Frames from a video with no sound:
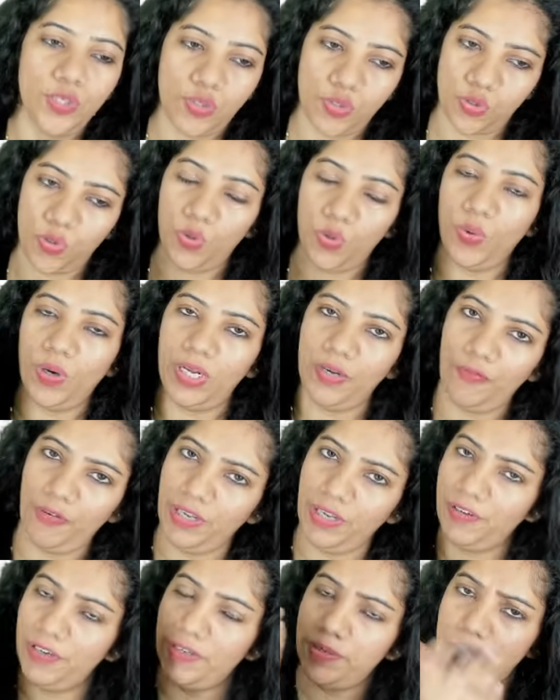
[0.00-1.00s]
So
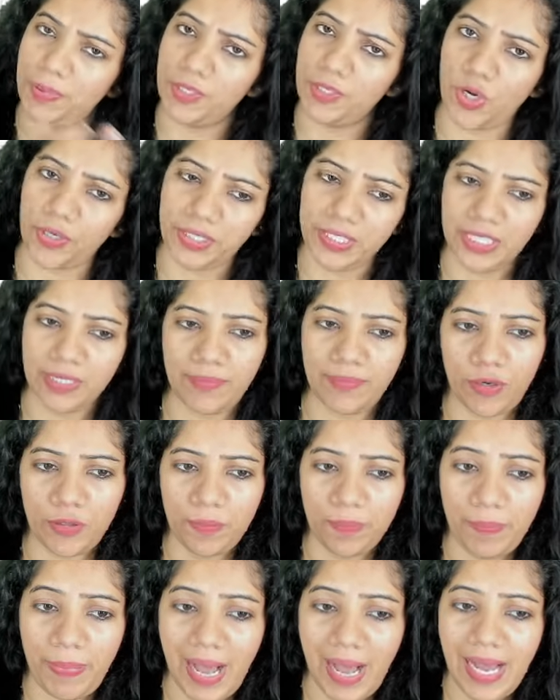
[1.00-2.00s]
we will be talking
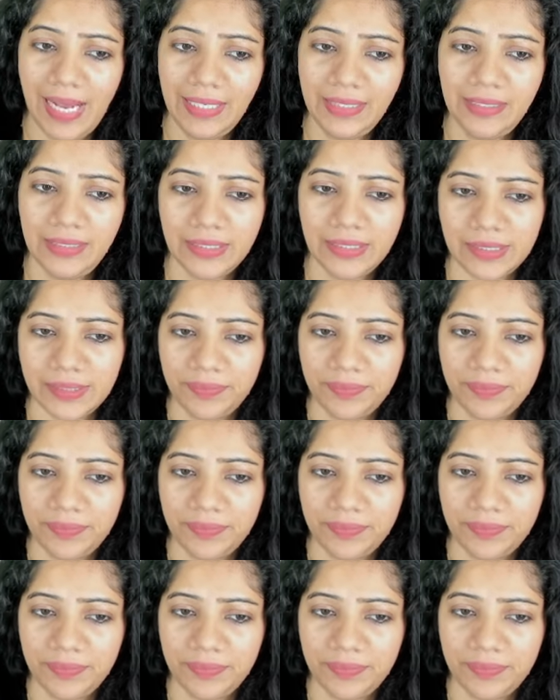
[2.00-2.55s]
about banks,